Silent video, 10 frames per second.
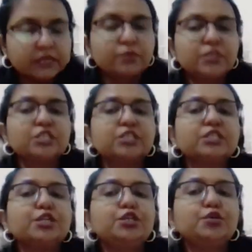which is
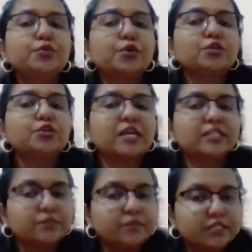a
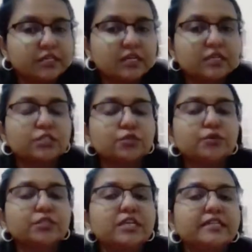neurotransmitter
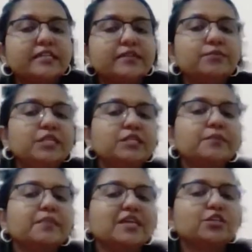associated with
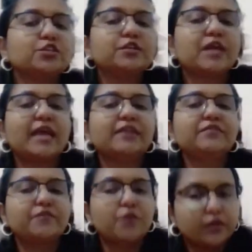pleasure and
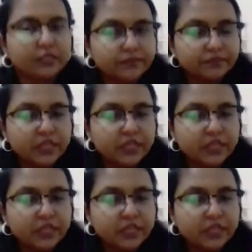reward.